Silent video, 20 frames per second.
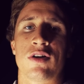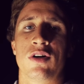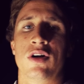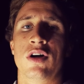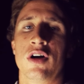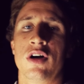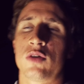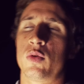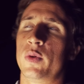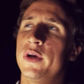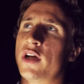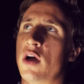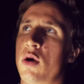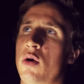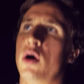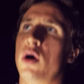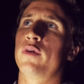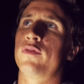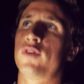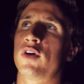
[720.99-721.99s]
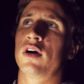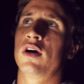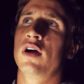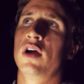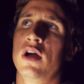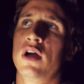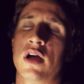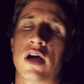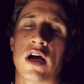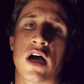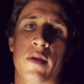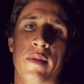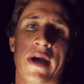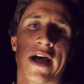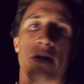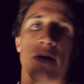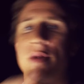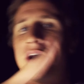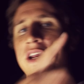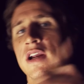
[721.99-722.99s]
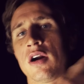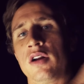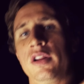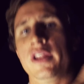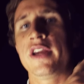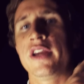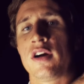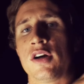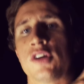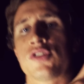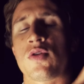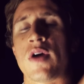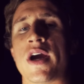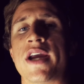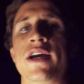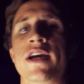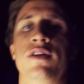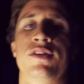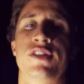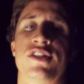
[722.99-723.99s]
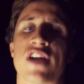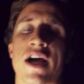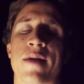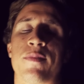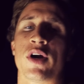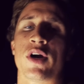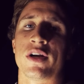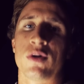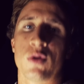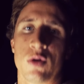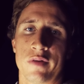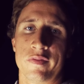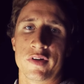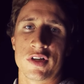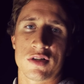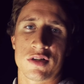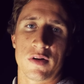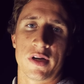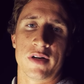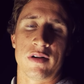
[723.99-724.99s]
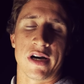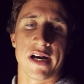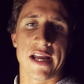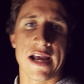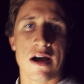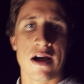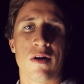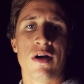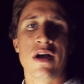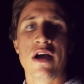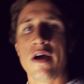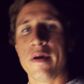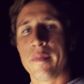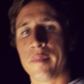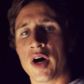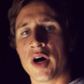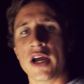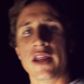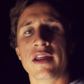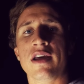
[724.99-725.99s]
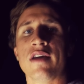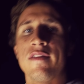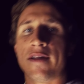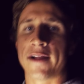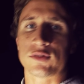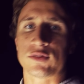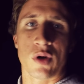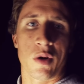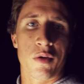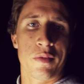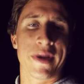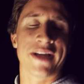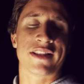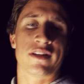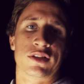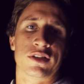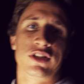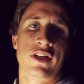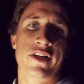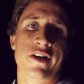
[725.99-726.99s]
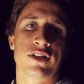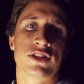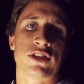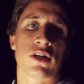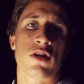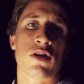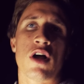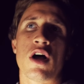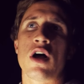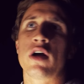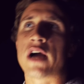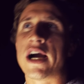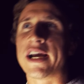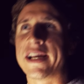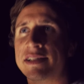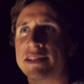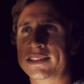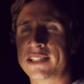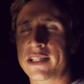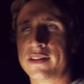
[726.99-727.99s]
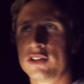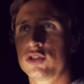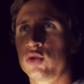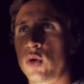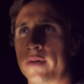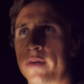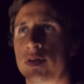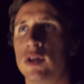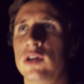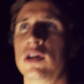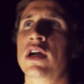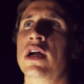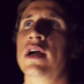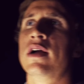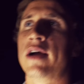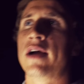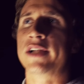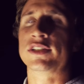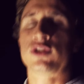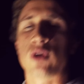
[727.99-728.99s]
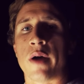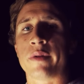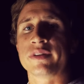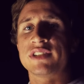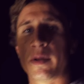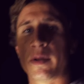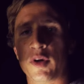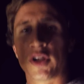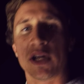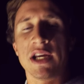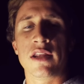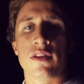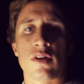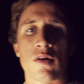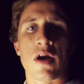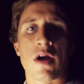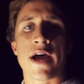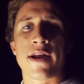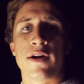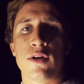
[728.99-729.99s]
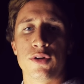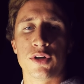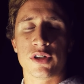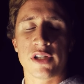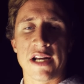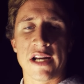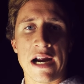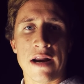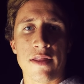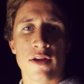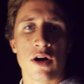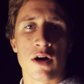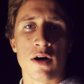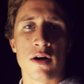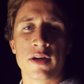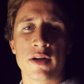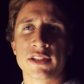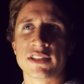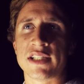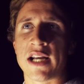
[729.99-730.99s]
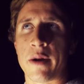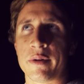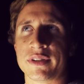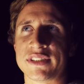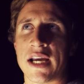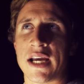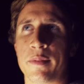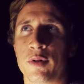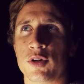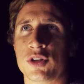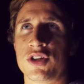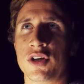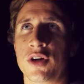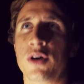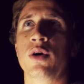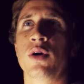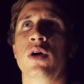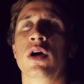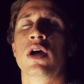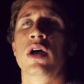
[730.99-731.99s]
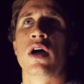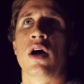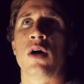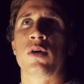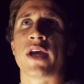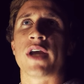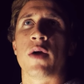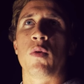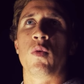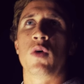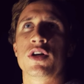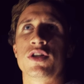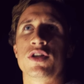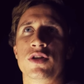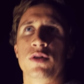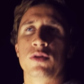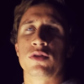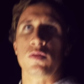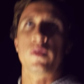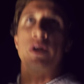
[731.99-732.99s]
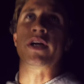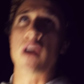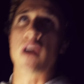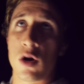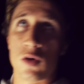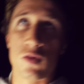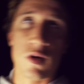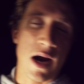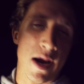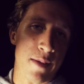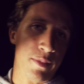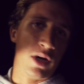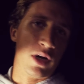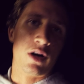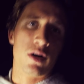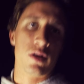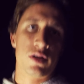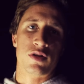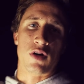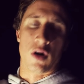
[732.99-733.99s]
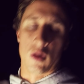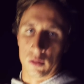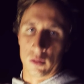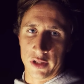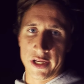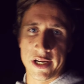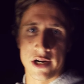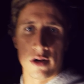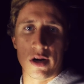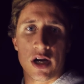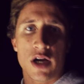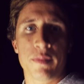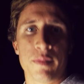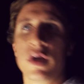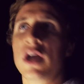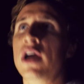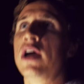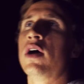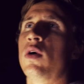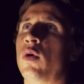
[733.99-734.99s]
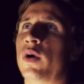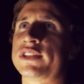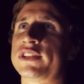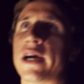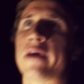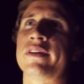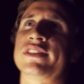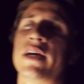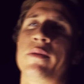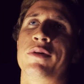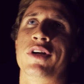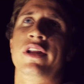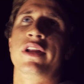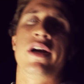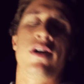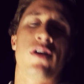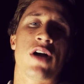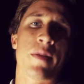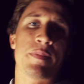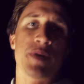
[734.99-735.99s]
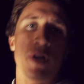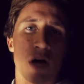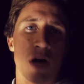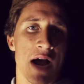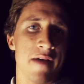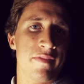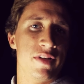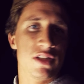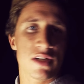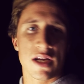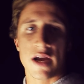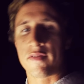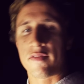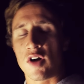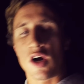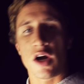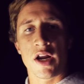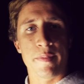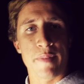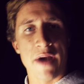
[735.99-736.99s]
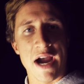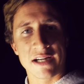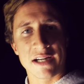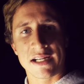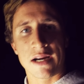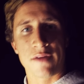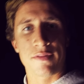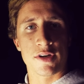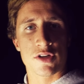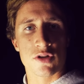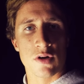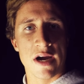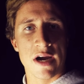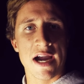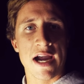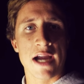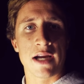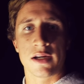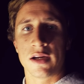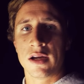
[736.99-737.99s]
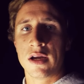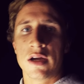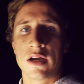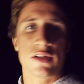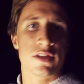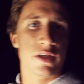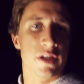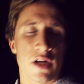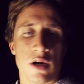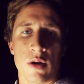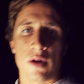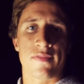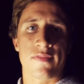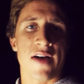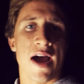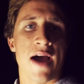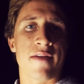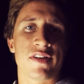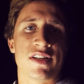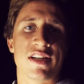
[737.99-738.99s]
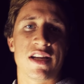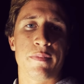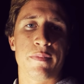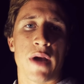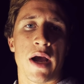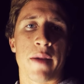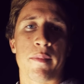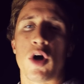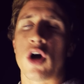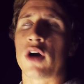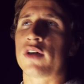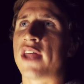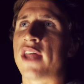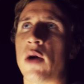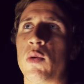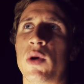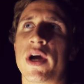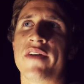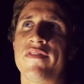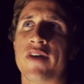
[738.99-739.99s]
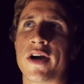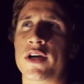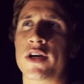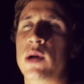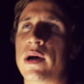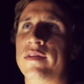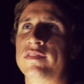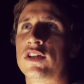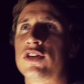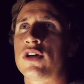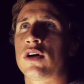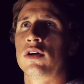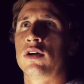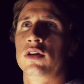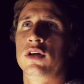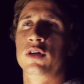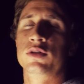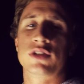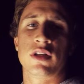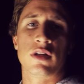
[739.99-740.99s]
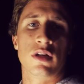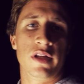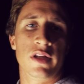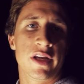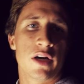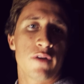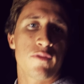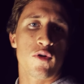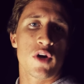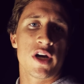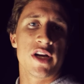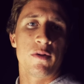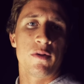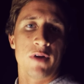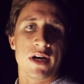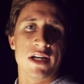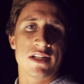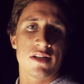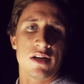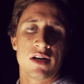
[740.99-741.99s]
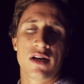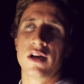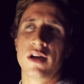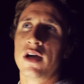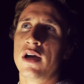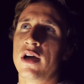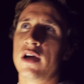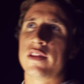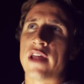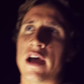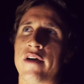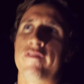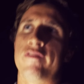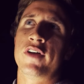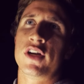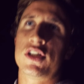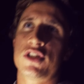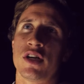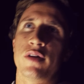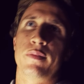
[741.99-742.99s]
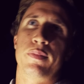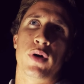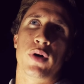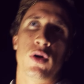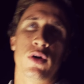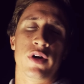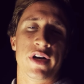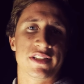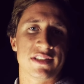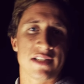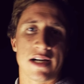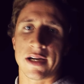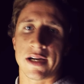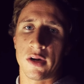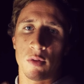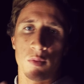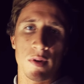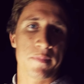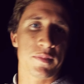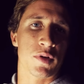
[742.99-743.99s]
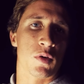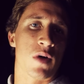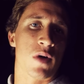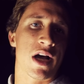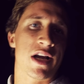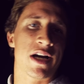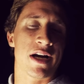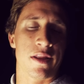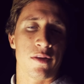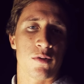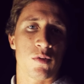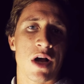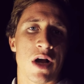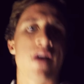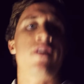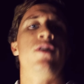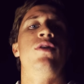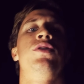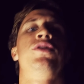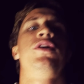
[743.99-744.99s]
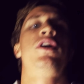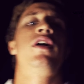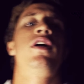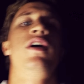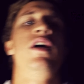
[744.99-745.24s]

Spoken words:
hook. We go over how to make our leaders right here in the top right corner of your screen right now. But that's why we make those leaders so long. I could see the swivel, and so I was able to get in the rod holder, get out of the harness, and I was able to, okay, 1, 2, 3, go grab go leader up. Once I was able to lead her up, you know, obviously I've already backed down the drag to, you know, a 5 to 10 pound mark. That way, if I do have to turn loose of the leader for any reason, that fish can pull and it's not going to rip the rod out of the rod holder.